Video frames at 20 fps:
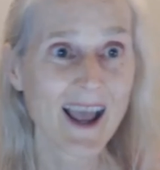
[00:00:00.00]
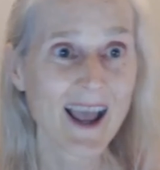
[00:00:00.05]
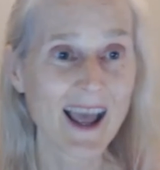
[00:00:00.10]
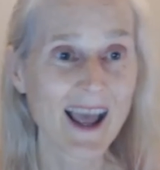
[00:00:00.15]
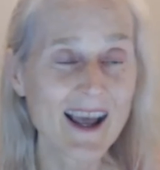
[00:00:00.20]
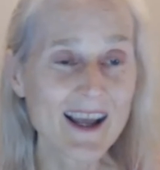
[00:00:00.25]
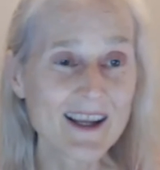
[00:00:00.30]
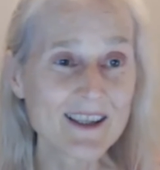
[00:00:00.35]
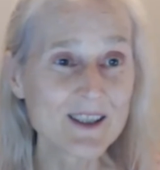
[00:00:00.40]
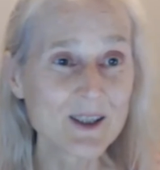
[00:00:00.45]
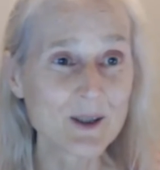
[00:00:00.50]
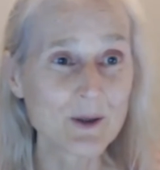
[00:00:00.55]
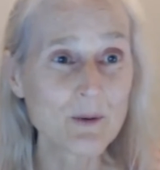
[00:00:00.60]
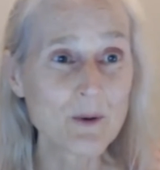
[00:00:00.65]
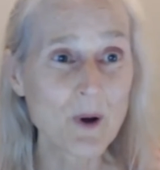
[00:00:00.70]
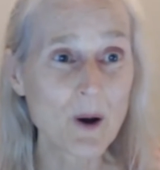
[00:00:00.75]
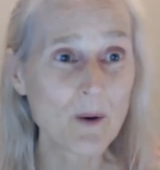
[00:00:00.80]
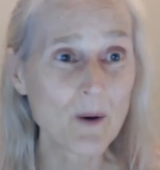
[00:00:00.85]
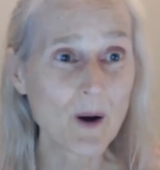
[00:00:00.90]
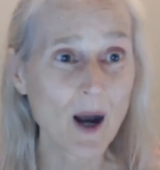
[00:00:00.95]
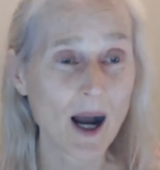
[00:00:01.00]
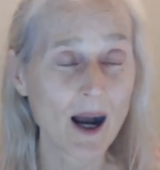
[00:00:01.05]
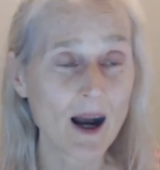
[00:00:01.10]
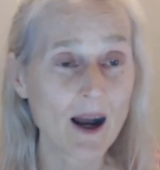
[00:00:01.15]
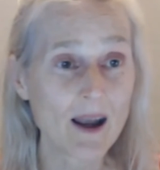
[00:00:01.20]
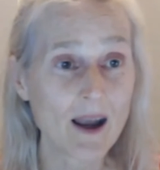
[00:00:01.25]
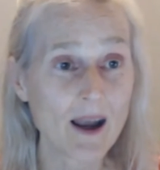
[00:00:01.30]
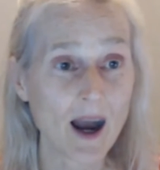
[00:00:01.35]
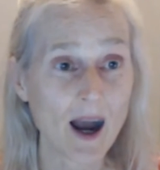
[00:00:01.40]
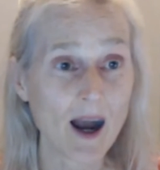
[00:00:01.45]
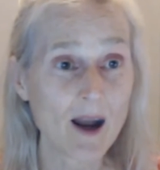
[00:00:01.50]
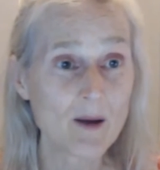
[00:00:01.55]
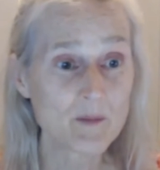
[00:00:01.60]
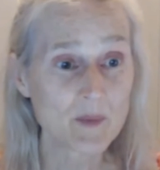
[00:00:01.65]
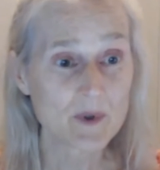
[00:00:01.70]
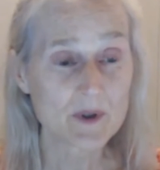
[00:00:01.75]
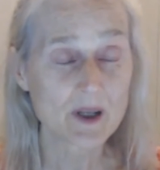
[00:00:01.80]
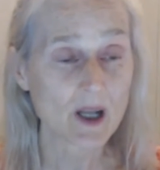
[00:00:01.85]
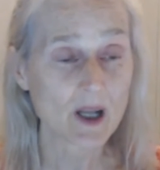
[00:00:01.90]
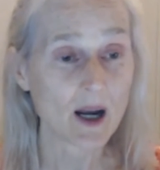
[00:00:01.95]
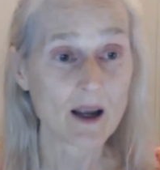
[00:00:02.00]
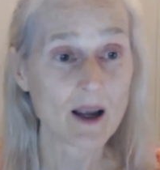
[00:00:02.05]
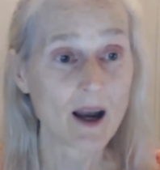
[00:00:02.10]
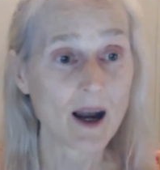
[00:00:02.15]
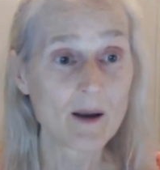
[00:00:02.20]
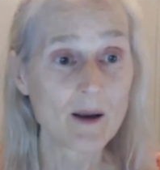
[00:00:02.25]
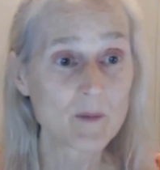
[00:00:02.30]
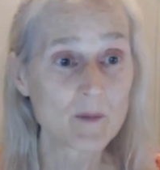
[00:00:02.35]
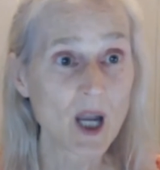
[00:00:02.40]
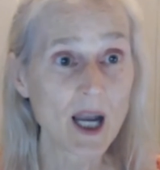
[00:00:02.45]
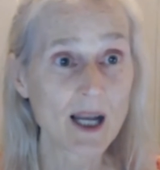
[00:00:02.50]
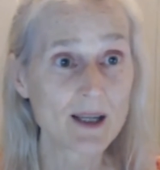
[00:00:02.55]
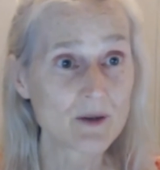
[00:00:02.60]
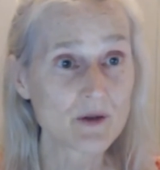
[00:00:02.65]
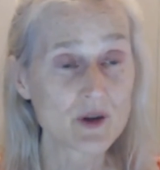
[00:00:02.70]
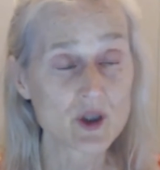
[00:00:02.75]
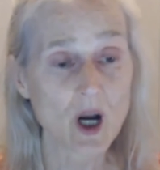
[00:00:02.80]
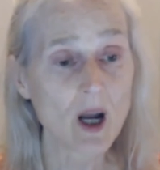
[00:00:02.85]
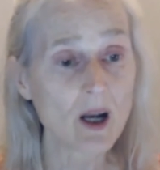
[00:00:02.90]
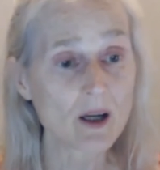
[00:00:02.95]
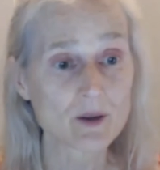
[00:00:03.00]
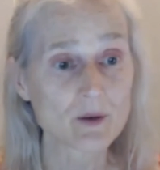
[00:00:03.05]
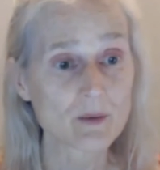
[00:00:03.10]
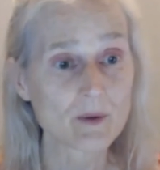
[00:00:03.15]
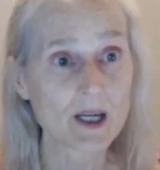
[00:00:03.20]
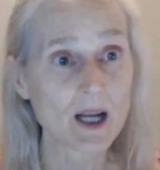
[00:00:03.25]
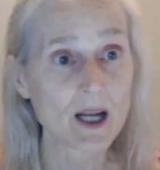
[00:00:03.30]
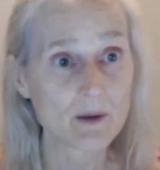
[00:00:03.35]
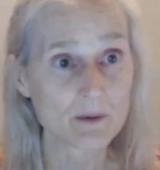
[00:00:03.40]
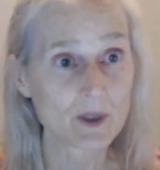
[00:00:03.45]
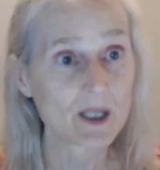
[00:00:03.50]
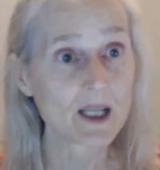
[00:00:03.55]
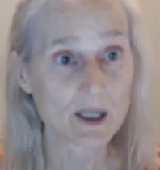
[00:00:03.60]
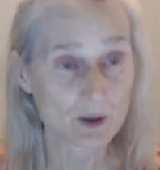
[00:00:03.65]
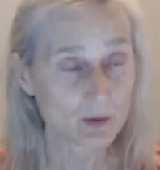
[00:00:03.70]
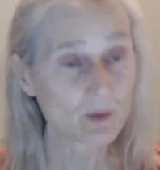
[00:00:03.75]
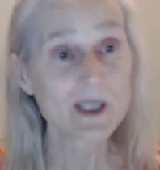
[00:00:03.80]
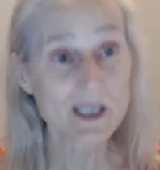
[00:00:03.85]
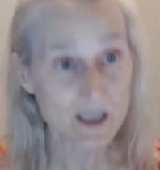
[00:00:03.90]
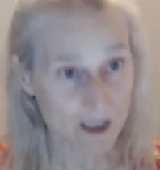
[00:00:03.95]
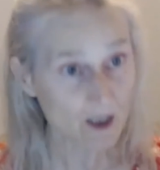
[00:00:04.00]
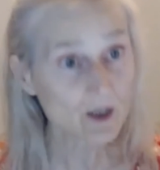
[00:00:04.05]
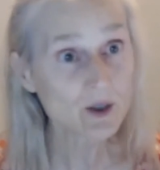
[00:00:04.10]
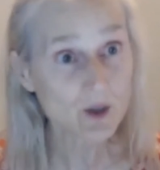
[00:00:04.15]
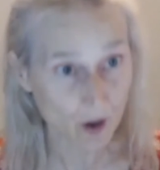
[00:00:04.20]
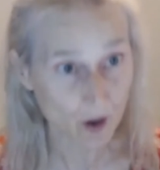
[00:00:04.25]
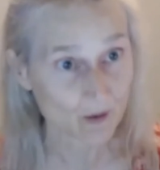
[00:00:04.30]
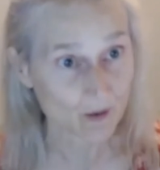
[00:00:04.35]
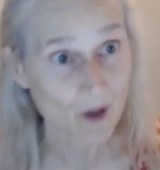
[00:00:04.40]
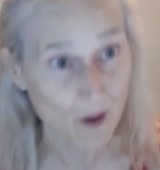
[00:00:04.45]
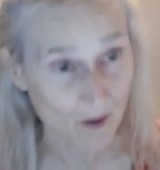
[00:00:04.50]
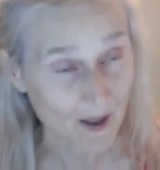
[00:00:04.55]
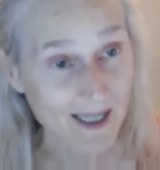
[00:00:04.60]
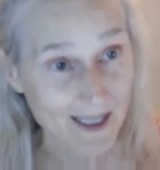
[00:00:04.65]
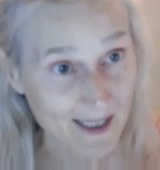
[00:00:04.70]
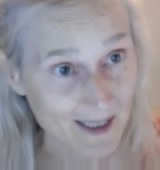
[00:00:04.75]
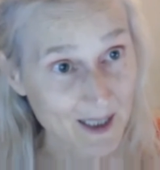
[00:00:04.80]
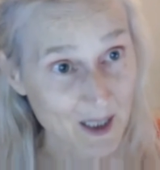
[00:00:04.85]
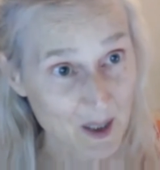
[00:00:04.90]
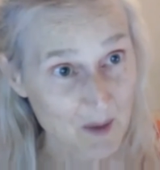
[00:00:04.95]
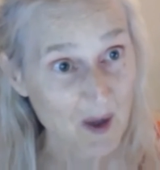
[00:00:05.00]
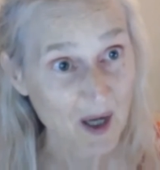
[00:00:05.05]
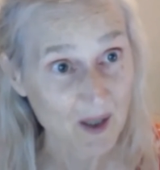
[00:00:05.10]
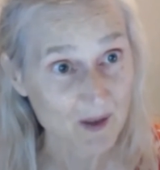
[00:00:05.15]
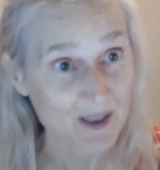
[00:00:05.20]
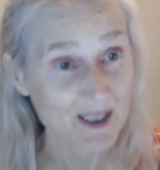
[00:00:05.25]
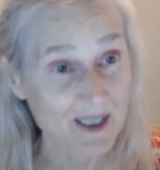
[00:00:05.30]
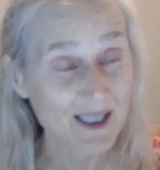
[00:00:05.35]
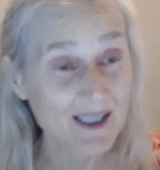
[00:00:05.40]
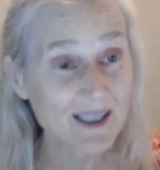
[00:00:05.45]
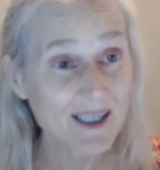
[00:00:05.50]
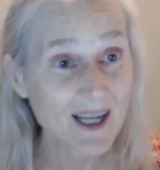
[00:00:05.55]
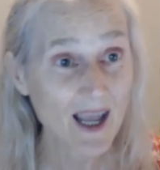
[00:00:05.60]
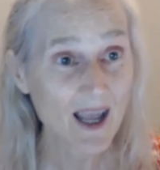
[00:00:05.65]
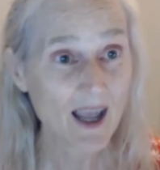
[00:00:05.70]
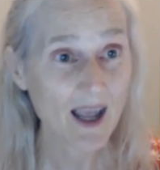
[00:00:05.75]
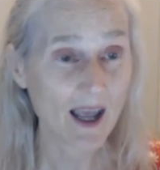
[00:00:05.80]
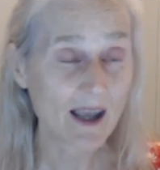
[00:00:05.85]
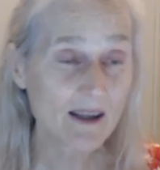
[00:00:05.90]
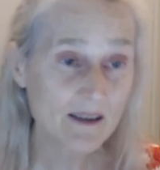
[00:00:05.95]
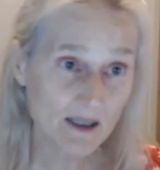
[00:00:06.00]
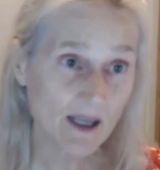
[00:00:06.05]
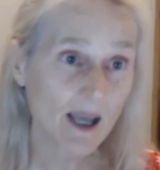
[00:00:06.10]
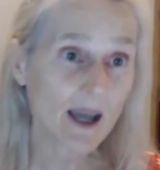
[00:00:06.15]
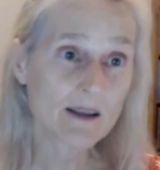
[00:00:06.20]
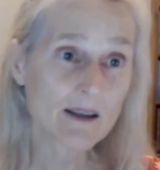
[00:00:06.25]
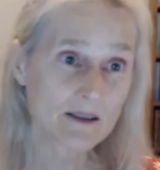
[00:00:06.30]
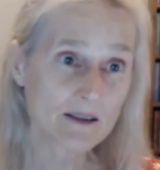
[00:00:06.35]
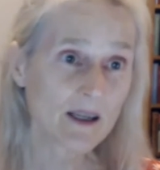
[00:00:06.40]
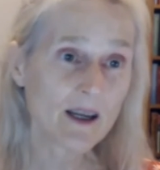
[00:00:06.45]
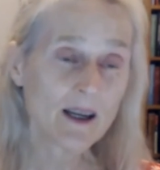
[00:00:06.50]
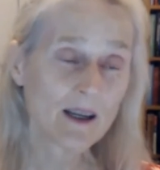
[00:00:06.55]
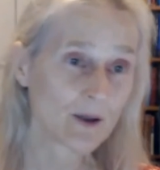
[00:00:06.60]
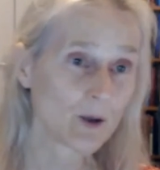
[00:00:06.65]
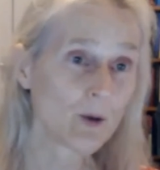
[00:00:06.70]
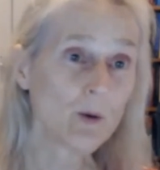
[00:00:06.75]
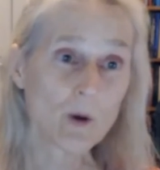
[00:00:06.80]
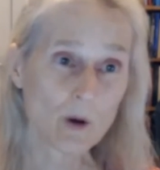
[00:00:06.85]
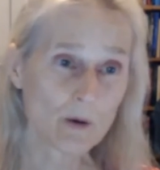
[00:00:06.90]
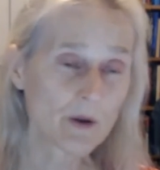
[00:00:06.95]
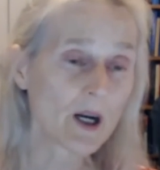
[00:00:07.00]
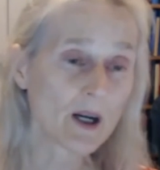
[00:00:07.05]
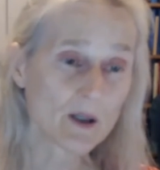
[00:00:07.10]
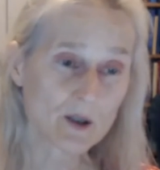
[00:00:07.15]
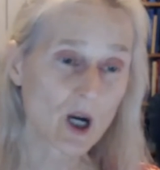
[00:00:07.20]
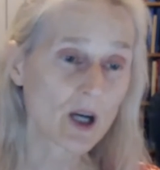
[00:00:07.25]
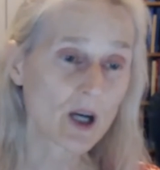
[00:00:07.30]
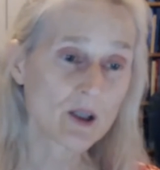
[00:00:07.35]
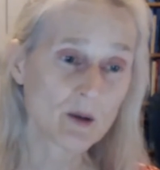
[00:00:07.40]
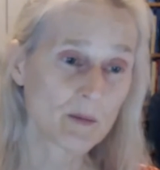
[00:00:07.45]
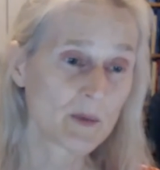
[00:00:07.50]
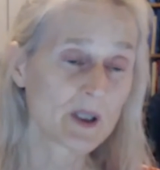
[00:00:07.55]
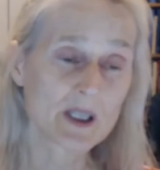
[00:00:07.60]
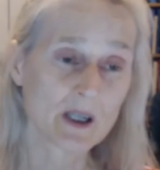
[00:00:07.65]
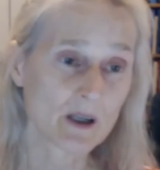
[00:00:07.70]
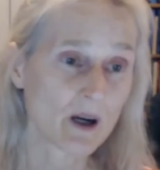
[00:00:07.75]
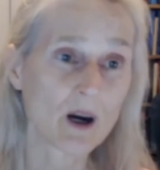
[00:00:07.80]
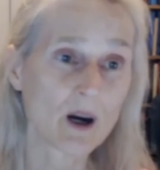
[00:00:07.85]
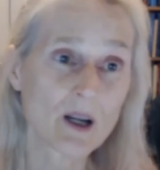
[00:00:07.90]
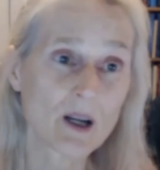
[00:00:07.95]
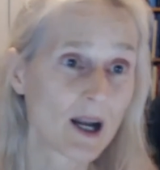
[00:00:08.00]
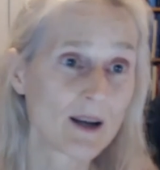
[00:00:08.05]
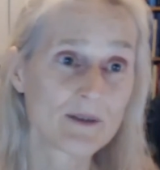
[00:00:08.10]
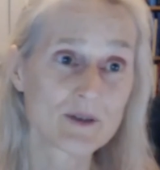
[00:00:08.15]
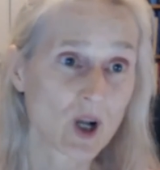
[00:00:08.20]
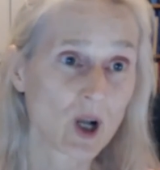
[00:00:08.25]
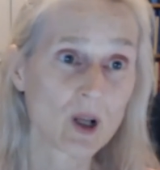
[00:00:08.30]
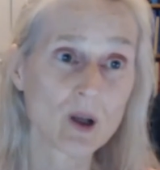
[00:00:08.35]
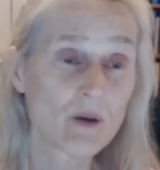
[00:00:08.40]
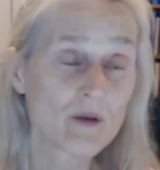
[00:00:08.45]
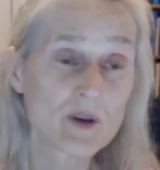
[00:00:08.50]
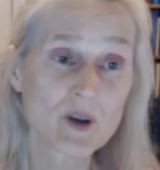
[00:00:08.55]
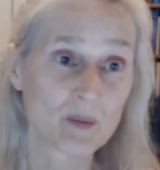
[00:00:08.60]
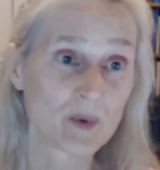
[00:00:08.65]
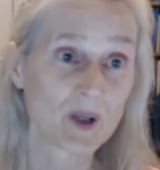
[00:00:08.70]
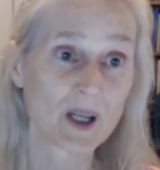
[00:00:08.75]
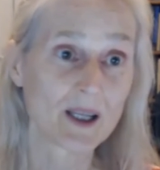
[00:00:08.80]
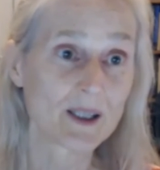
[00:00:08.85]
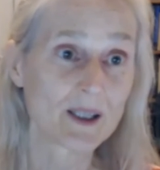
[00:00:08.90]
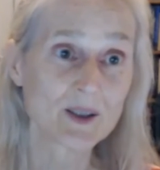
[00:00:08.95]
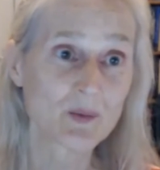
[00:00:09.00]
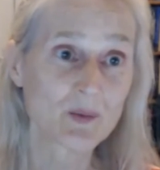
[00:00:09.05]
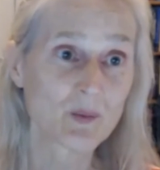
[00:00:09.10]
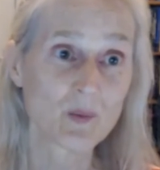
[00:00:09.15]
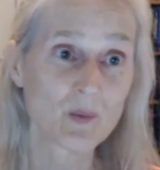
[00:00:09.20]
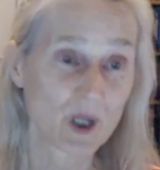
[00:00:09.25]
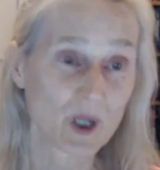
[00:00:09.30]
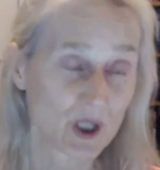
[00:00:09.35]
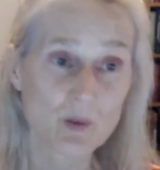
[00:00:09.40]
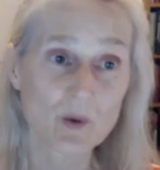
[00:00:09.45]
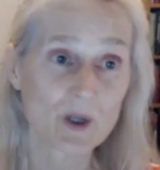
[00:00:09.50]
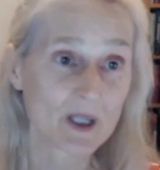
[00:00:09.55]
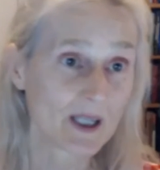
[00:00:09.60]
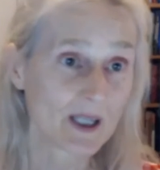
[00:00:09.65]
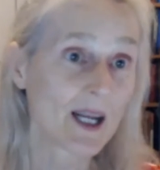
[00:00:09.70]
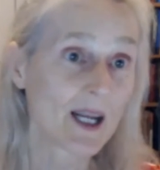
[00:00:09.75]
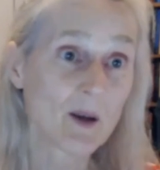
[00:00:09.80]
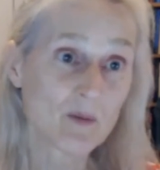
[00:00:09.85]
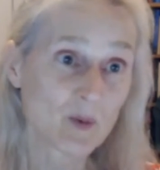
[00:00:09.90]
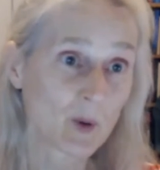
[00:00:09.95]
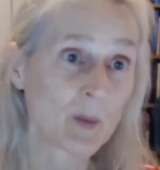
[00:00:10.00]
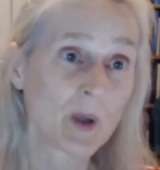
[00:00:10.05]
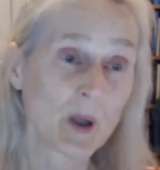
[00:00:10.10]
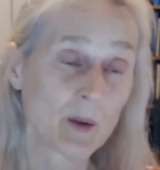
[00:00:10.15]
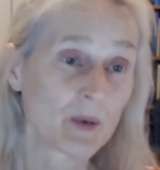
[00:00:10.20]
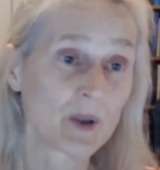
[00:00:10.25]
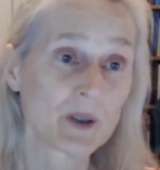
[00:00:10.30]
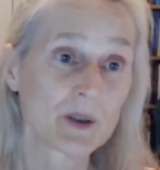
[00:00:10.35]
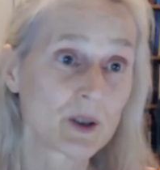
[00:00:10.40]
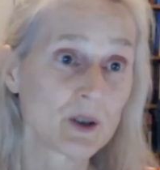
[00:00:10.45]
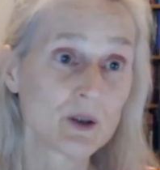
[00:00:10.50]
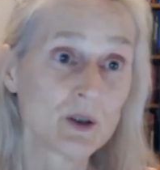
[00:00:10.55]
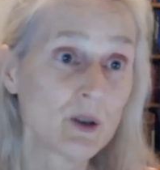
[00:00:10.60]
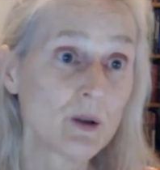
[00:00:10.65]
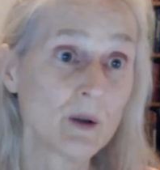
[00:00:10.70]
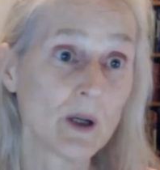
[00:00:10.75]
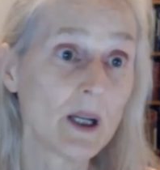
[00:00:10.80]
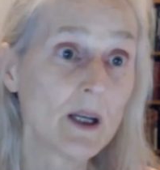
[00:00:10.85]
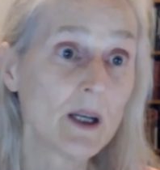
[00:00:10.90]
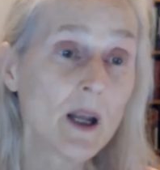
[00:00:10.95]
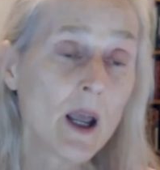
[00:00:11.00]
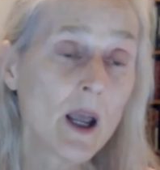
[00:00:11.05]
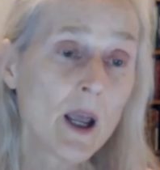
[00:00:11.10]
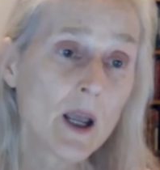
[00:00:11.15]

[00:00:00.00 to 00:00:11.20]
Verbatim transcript: And you know, I, I'm I'm kind of shocked when I realize we still don't know anything about it. And yet, you know, there are documents in archives all over the place which would enable people to do it.